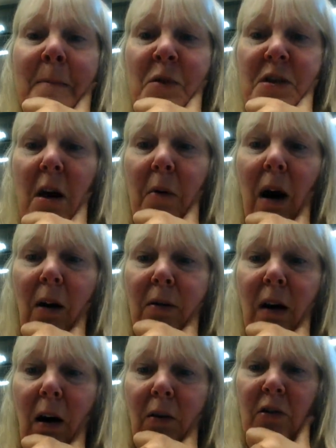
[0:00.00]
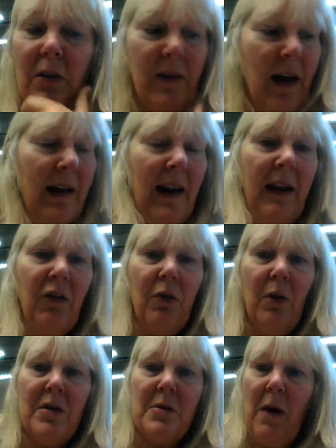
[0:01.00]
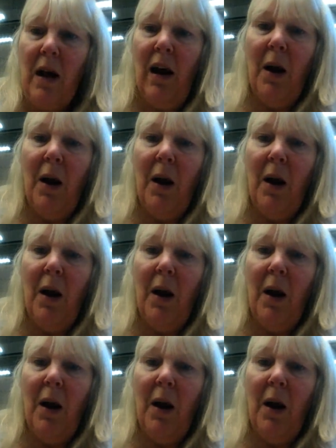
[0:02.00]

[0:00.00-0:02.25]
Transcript: So I'll do that later on as well.